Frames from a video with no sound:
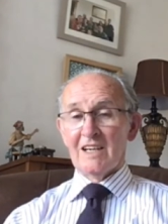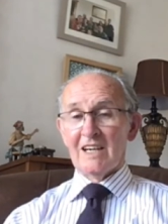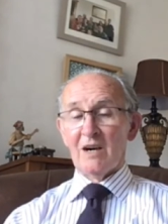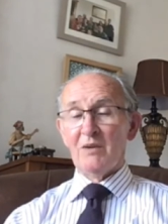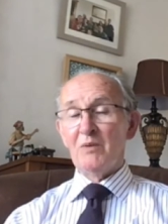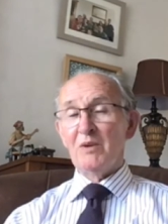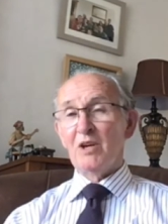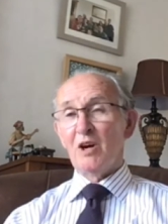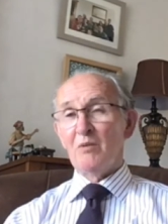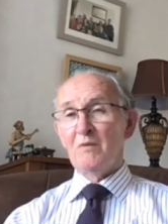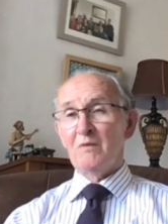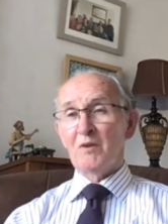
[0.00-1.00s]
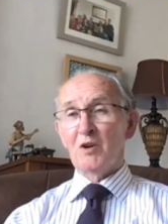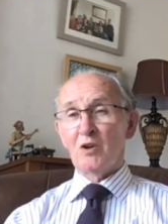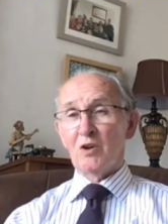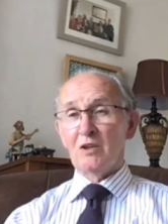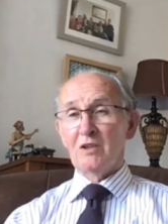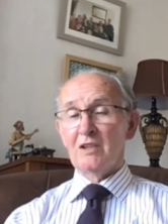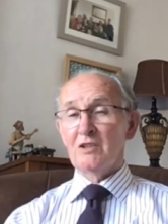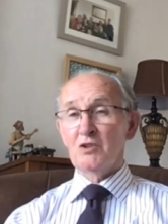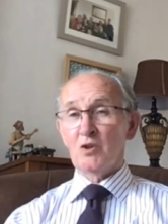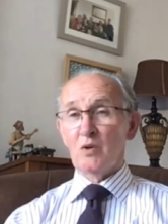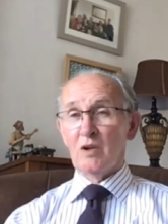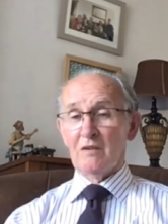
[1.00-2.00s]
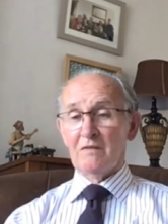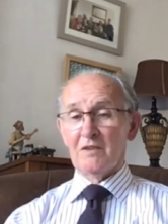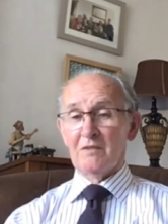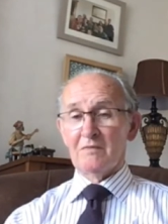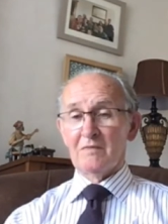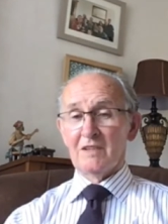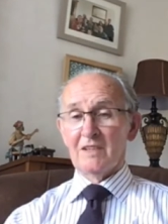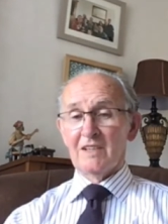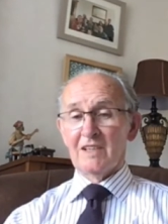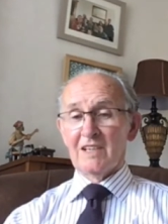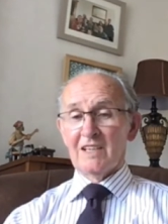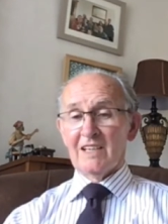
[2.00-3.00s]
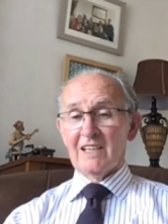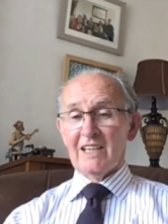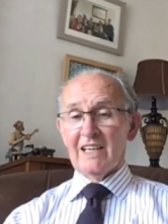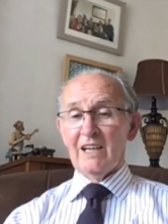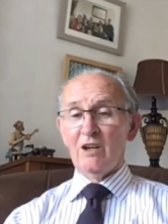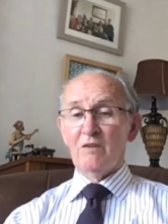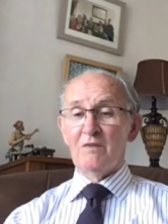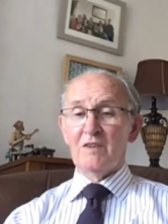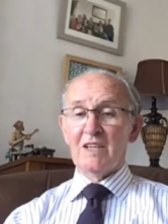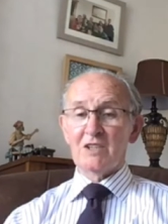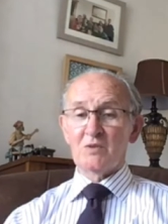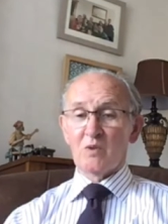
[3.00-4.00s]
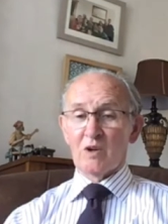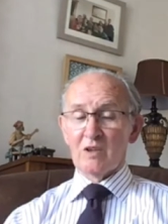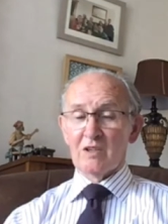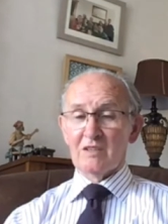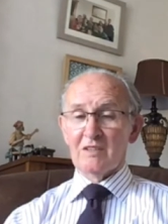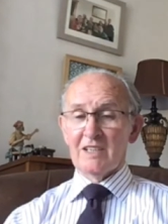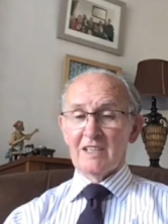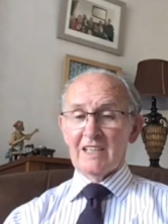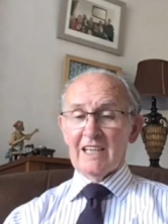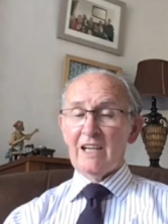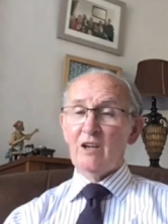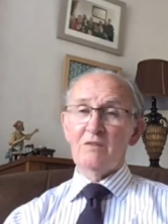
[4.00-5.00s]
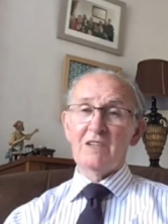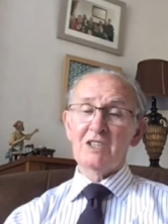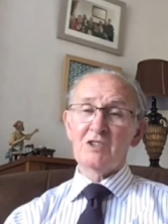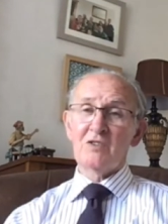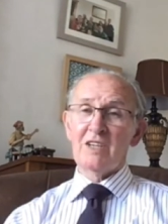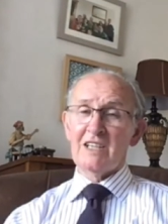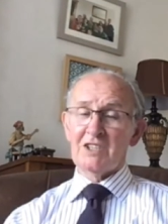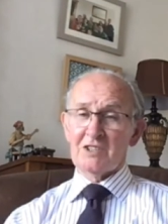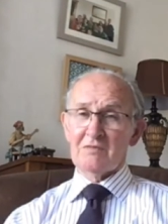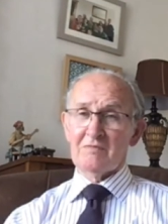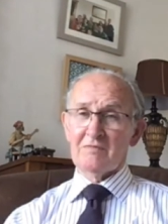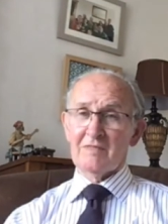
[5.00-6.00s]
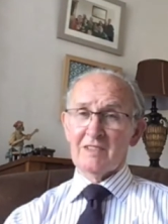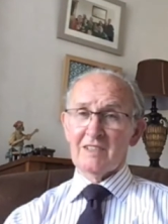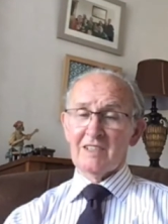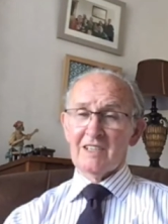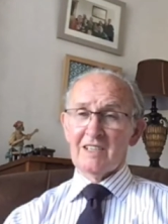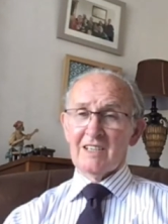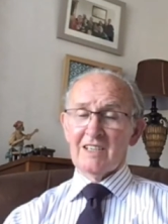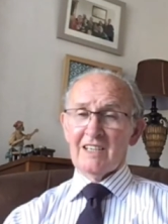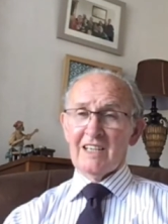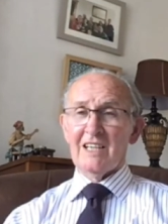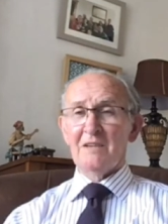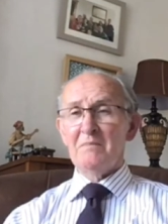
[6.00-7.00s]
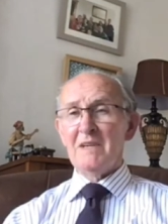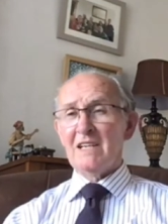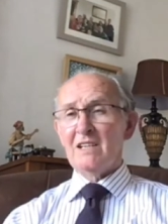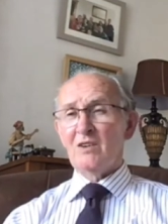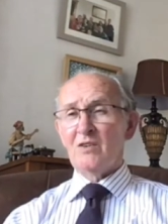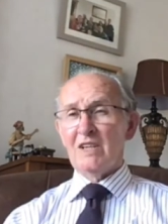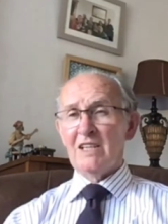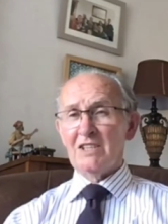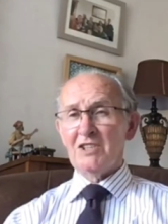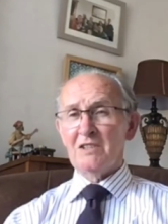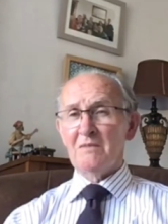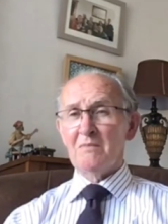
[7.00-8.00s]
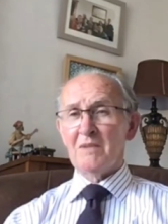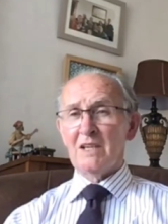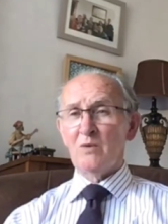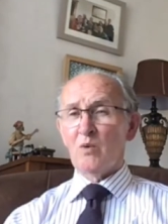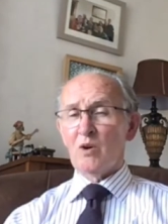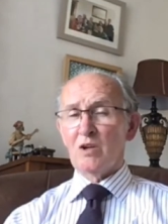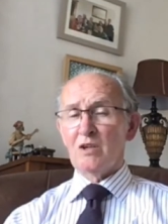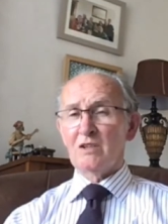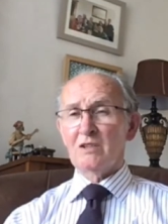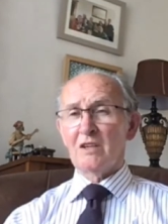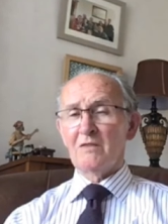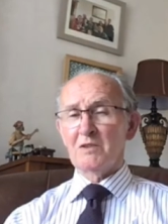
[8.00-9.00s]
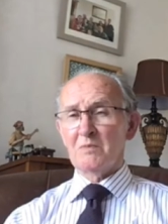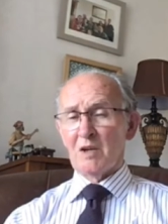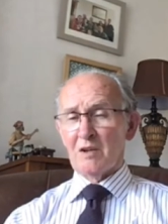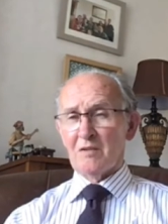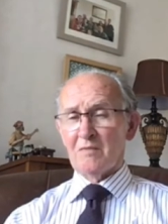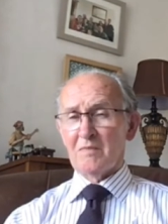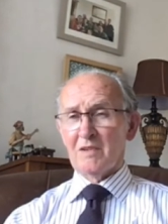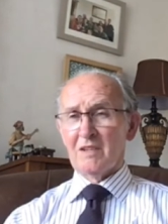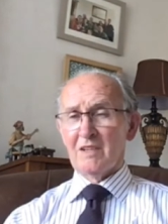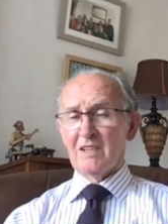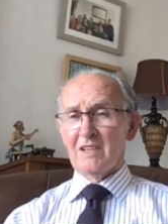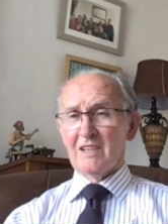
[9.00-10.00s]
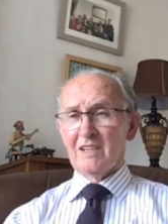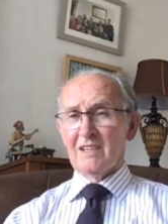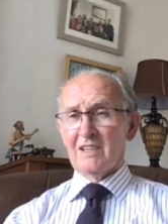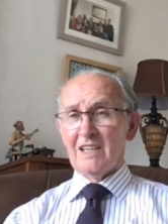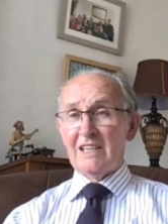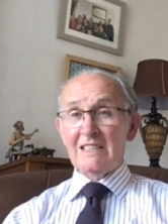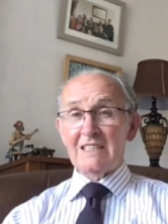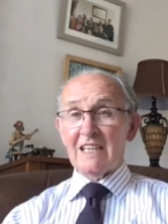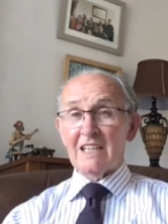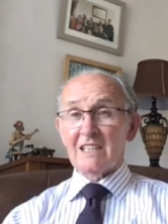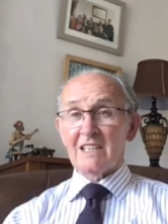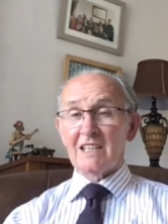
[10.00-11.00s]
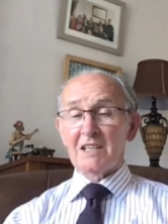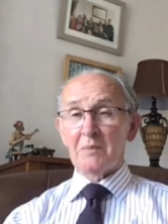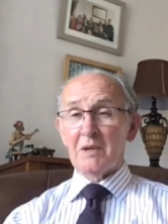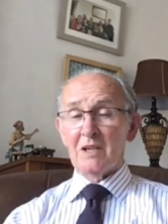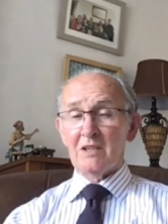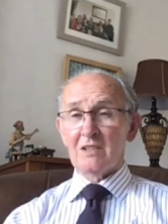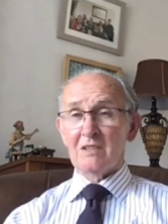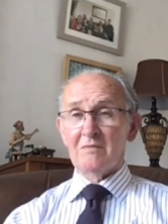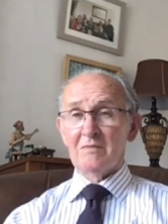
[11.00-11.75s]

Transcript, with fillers: And then we come, for God so loved. He loved this world. He loved his creation. He had made creation by the word of his mouth. He said it and it appeared.